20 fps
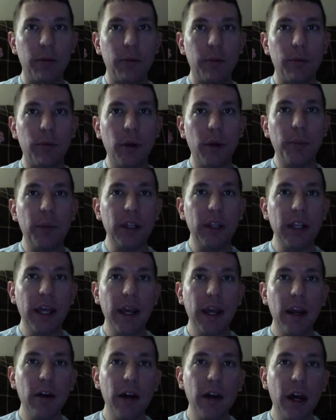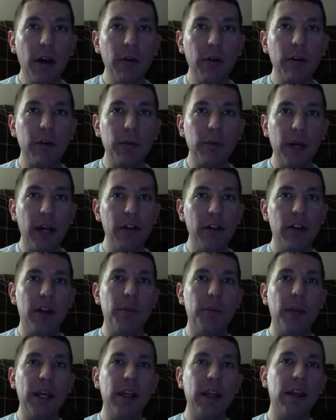ripping the hair out rather
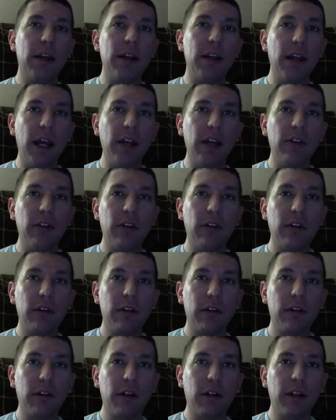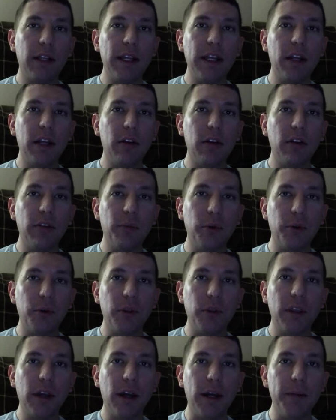than making a nice, clean,
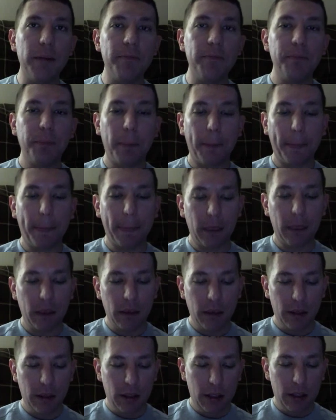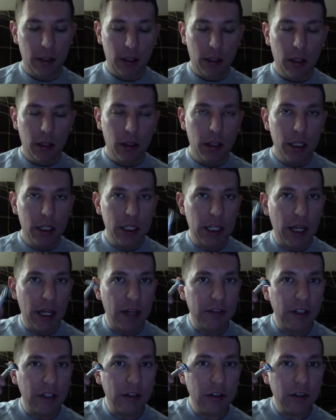smooth cut.
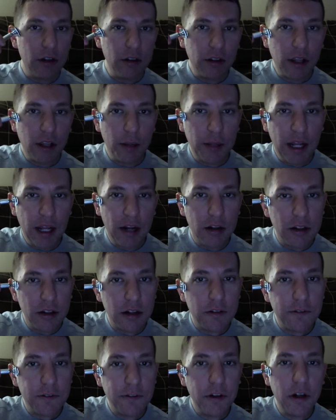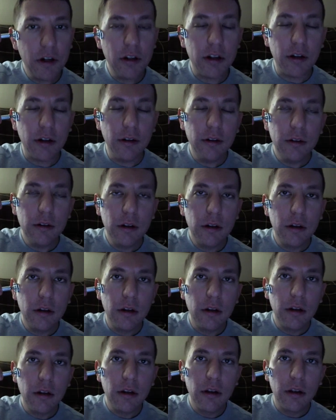Now as I start to come down a little further,
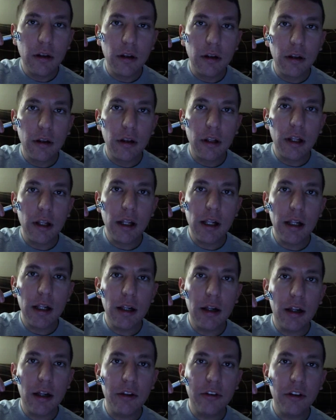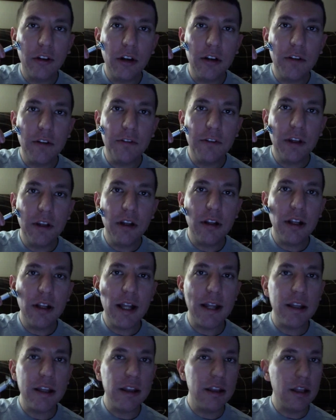I'll start to
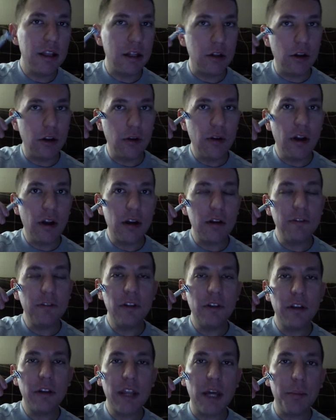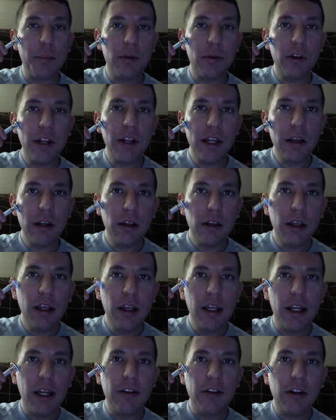feel, I no longer feel that pulling.
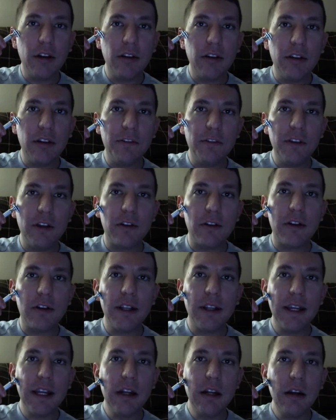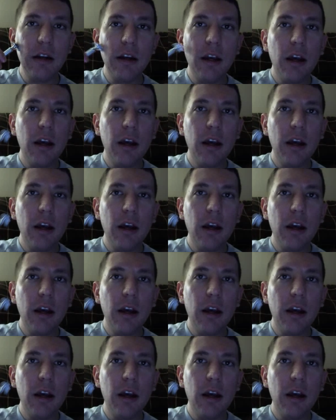It starts to feel clean.